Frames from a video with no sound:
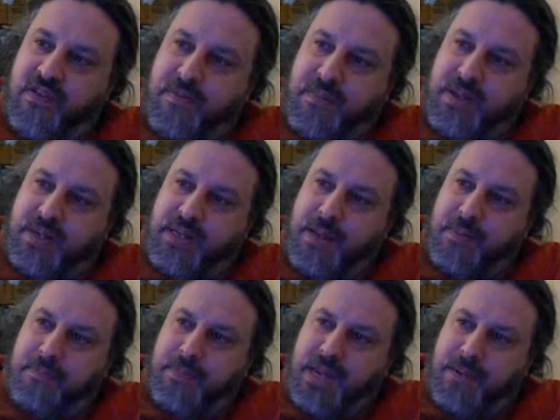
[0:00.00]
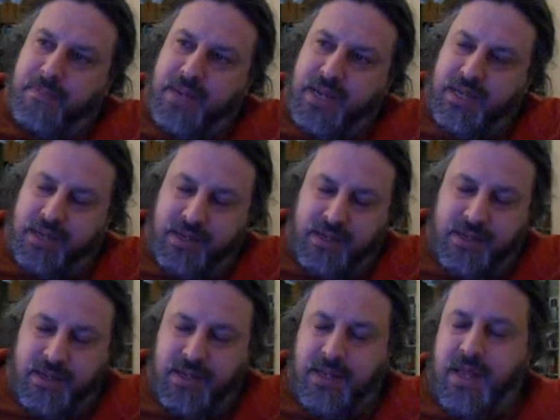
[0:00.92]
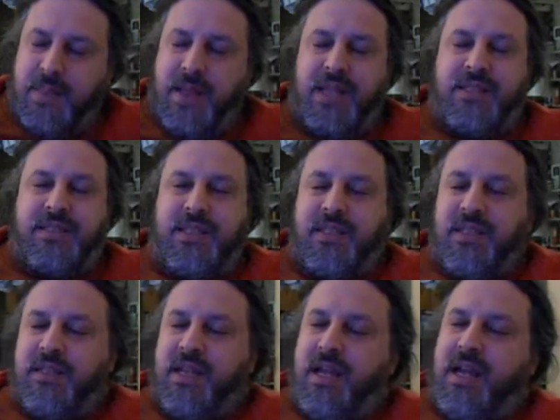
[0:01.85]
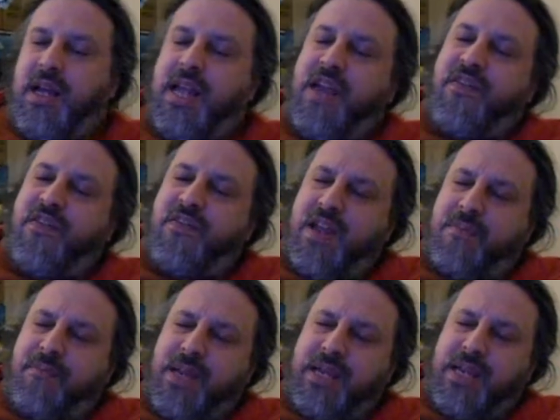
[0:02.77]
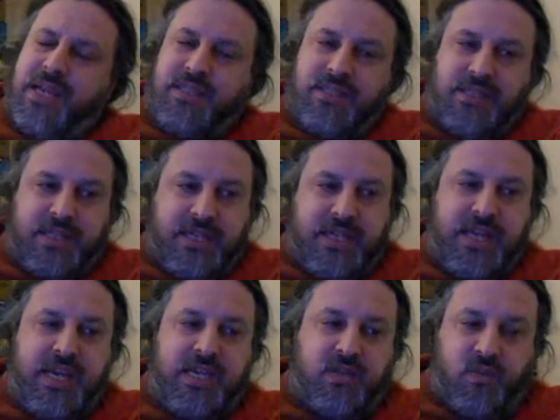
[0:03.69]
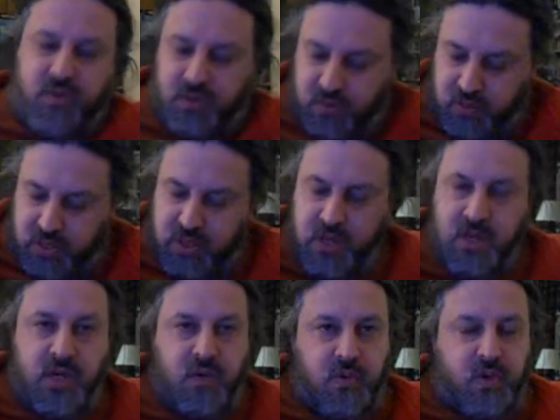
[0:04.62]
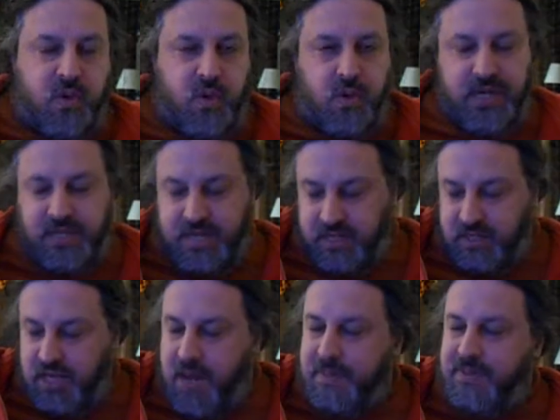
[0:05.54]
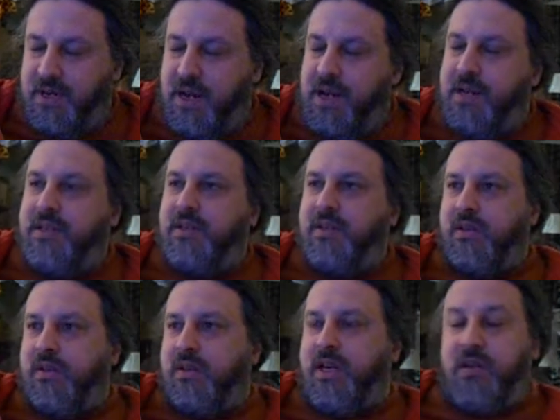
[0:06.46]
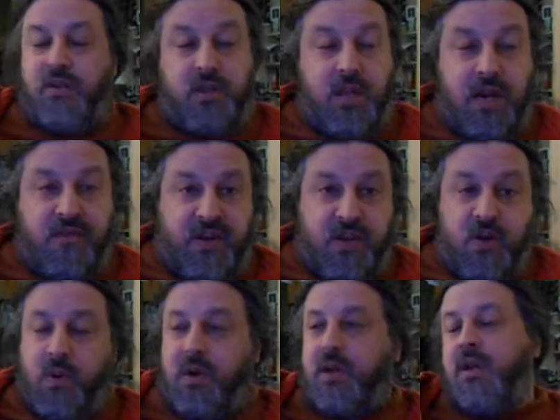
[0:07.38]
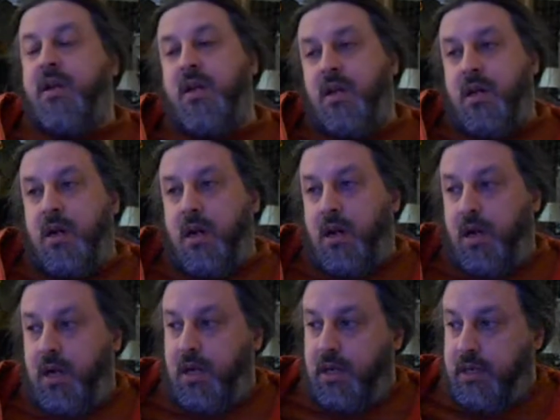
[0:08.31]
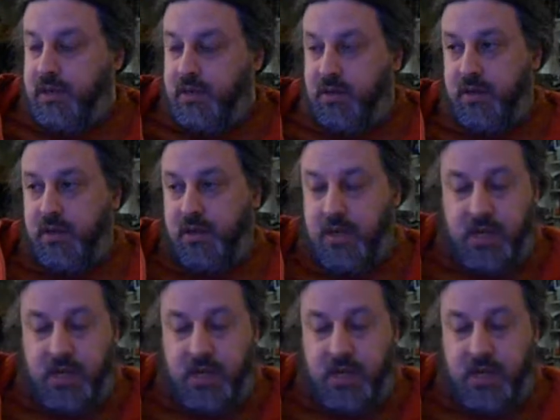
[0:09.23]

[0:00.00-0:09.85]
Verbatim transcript: M P E G, and that's uh, F F M P E G is key to doing recording desktops on your and doing a lot of video work on your